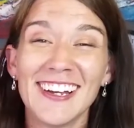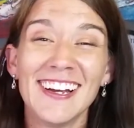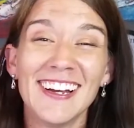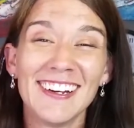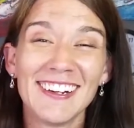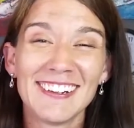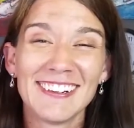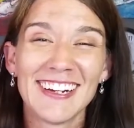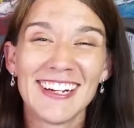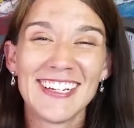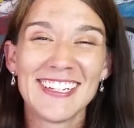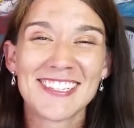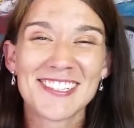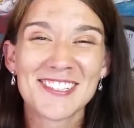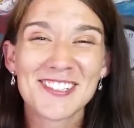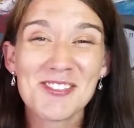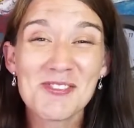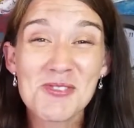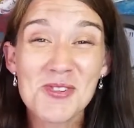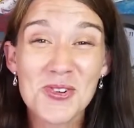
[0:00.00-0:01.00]
All
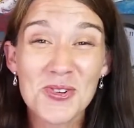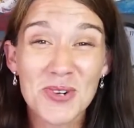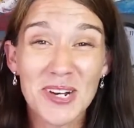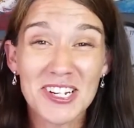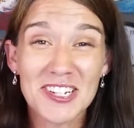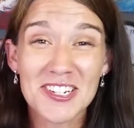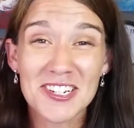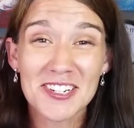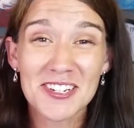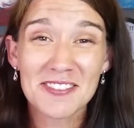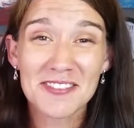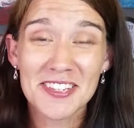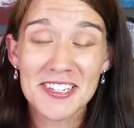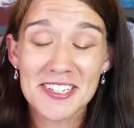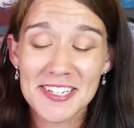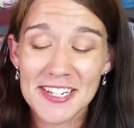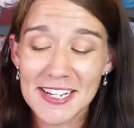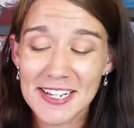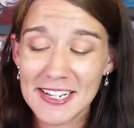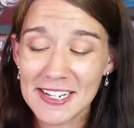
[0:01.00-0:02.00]
right, so question of
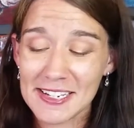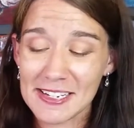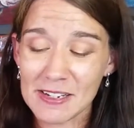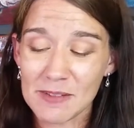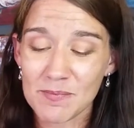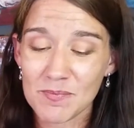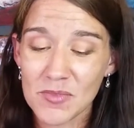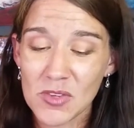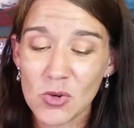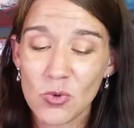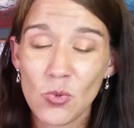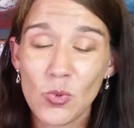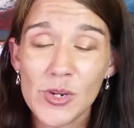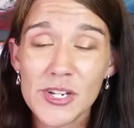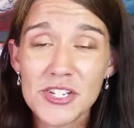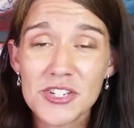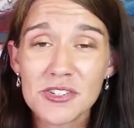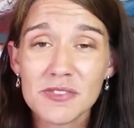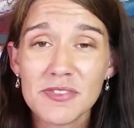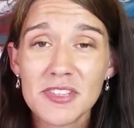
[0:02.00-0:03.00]
the day.
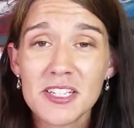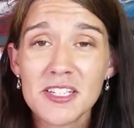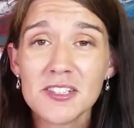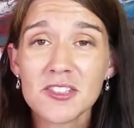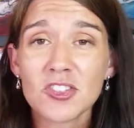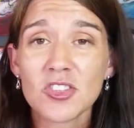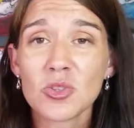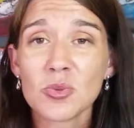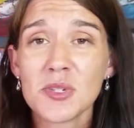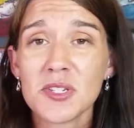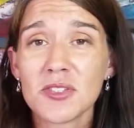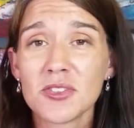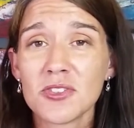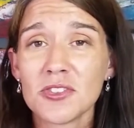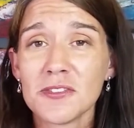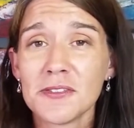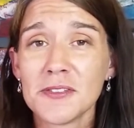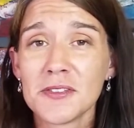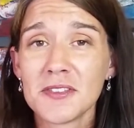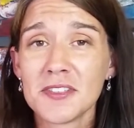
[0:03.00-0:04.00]
Which of these three
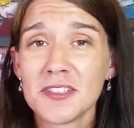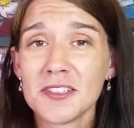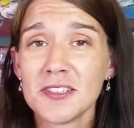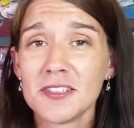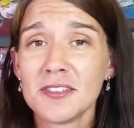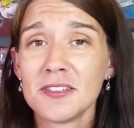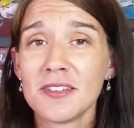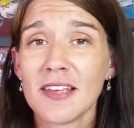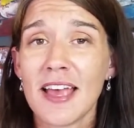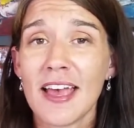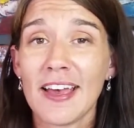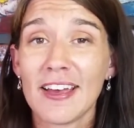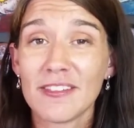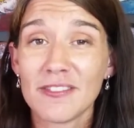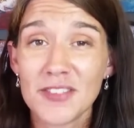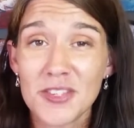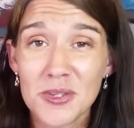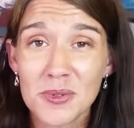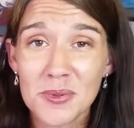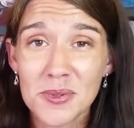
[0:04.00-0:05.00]
surfaces
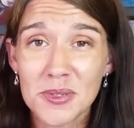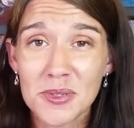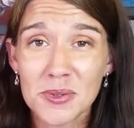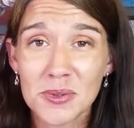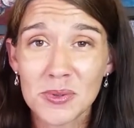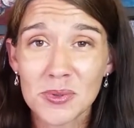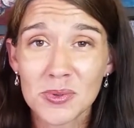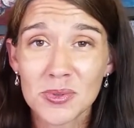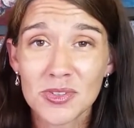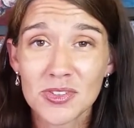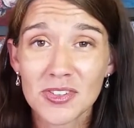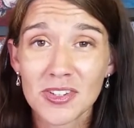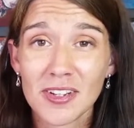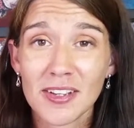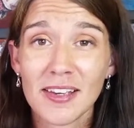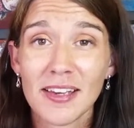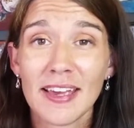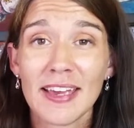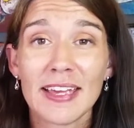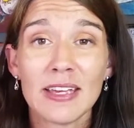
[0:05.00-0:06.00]
have you used
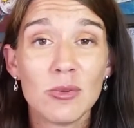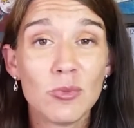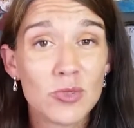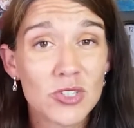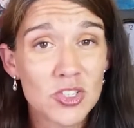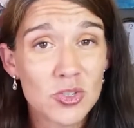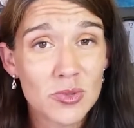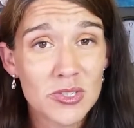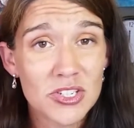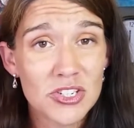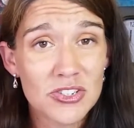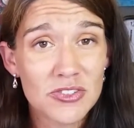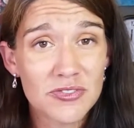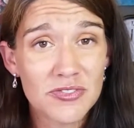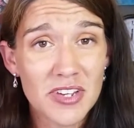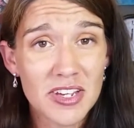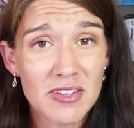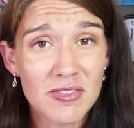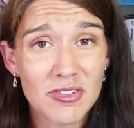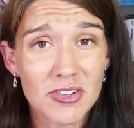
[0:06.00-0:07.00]
and which one's your
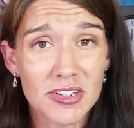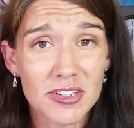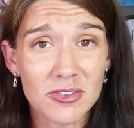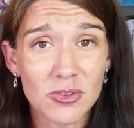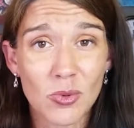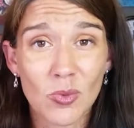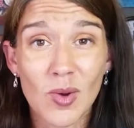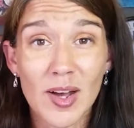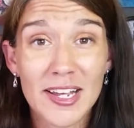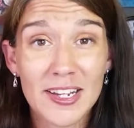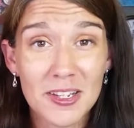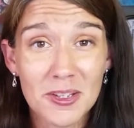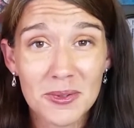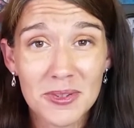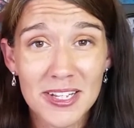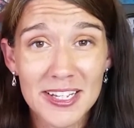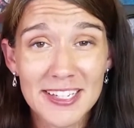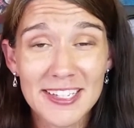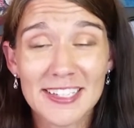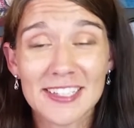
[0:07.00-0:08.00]
favorite? Why do
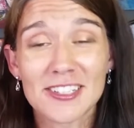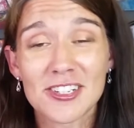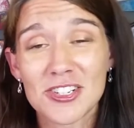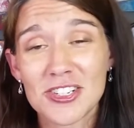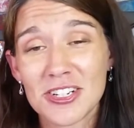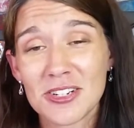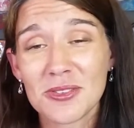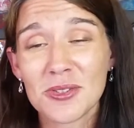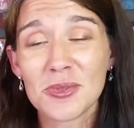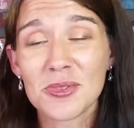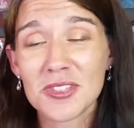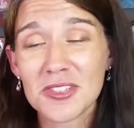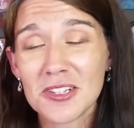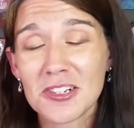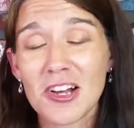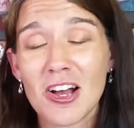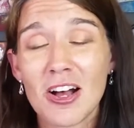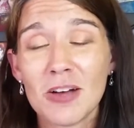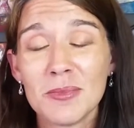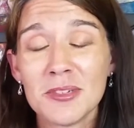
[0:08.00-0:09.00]
you like it? Share those in
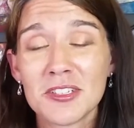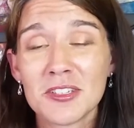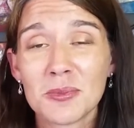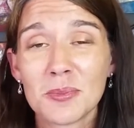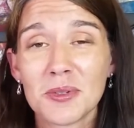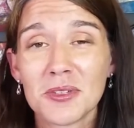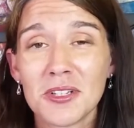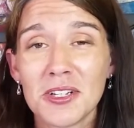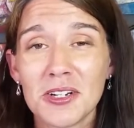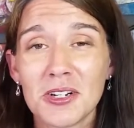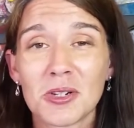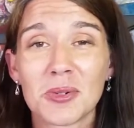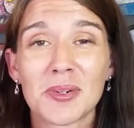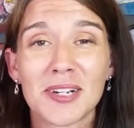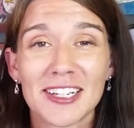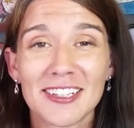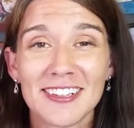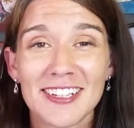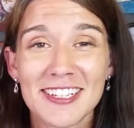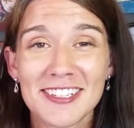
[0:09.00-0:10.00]
the comments below.
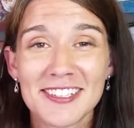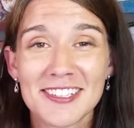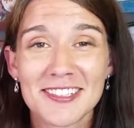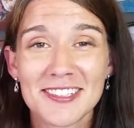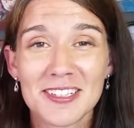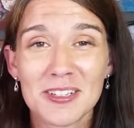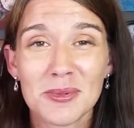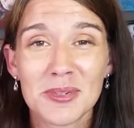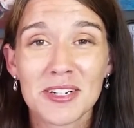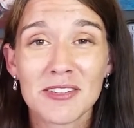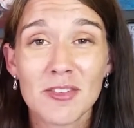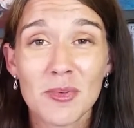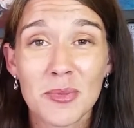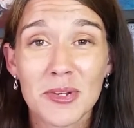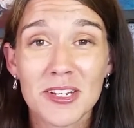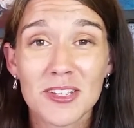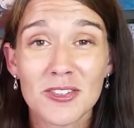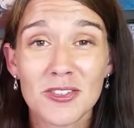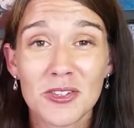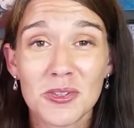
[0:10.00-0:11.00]
I like to see what
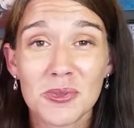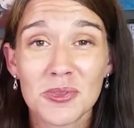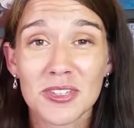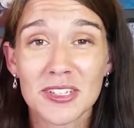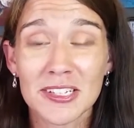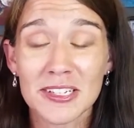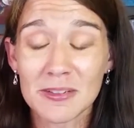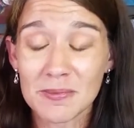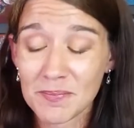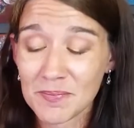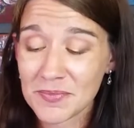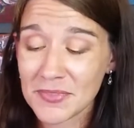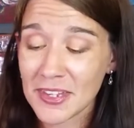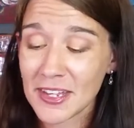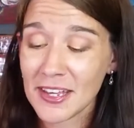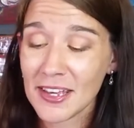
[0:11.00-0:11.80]
everybody's using.